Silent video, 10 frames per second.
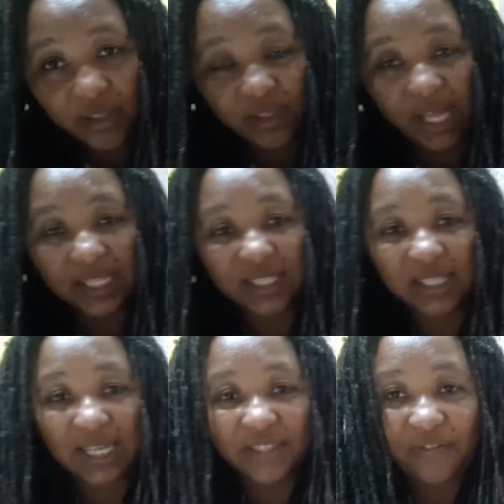
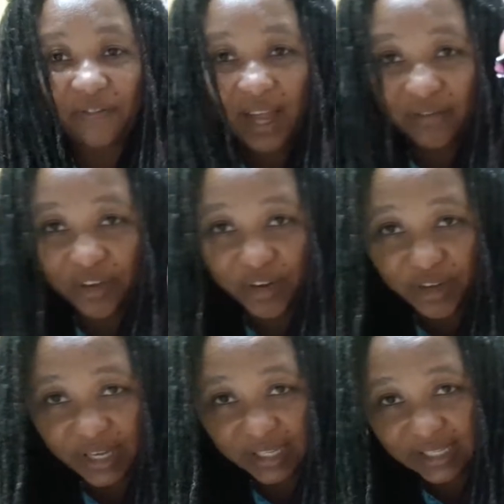That's
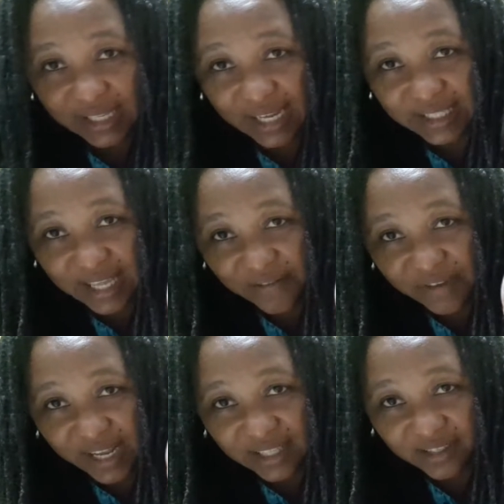flavonoid. That's
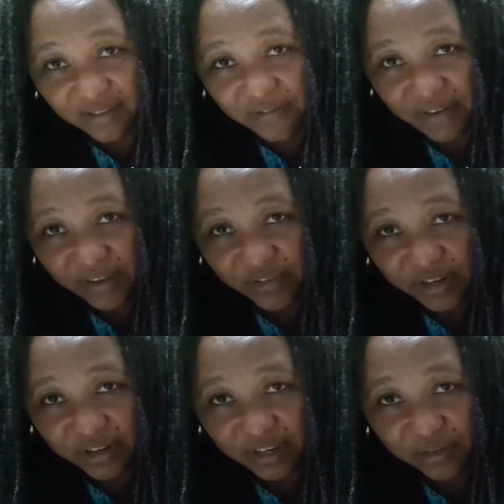evidence of
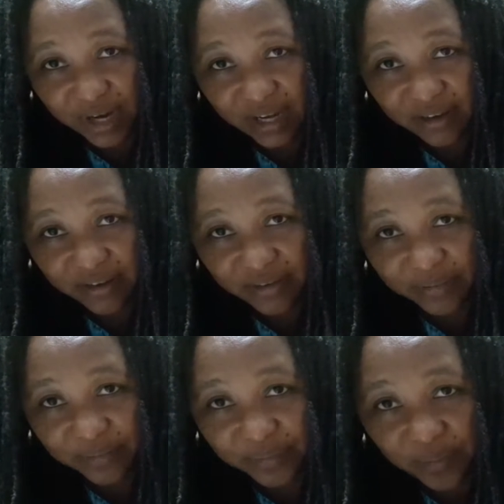flavonoid right there.
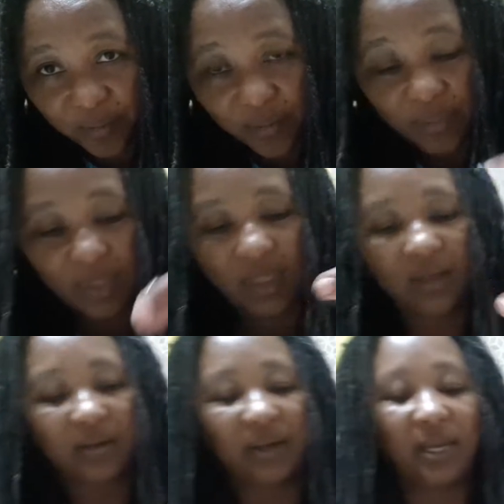
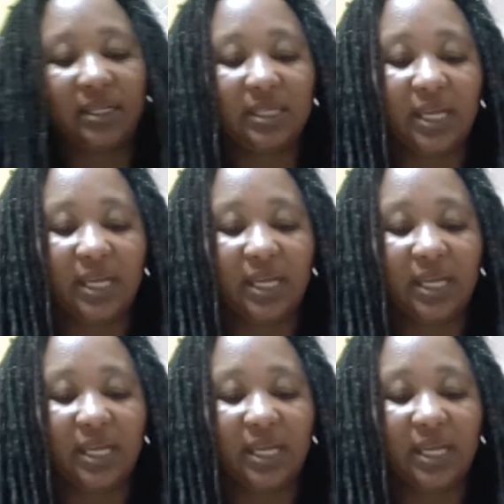Right?